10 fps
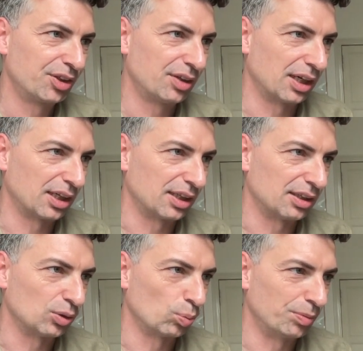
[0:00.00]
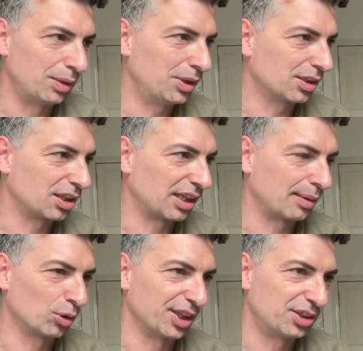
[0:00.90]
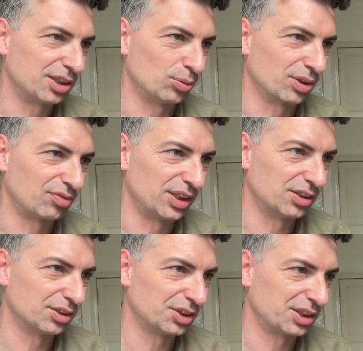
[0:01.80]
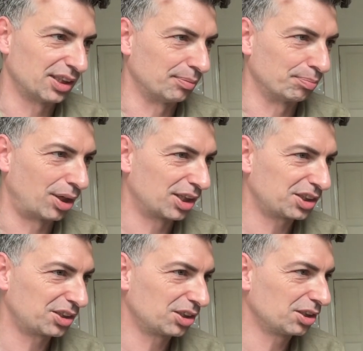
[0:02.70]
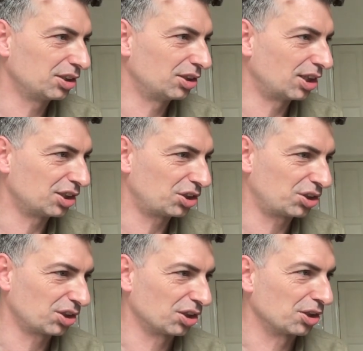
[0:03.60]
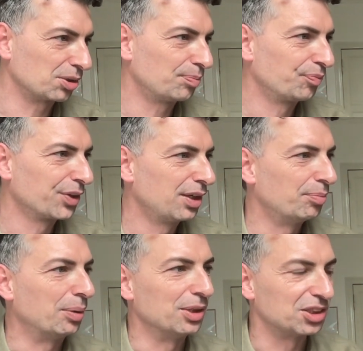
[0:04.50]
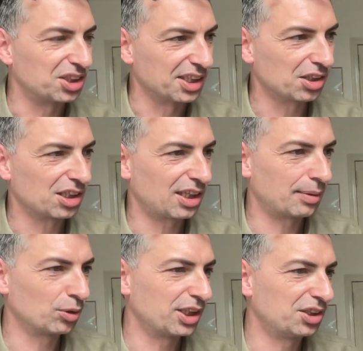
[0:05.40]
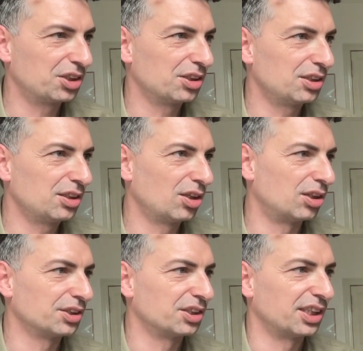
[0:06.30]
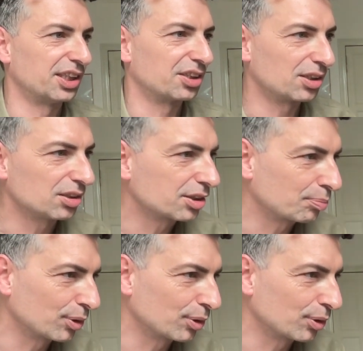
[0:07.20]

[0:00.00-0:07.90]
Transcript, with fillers: uh, maybe a collaboration with Feels and Imposter, not sure. Maybe it's their collaboration. All to say, I thought it looked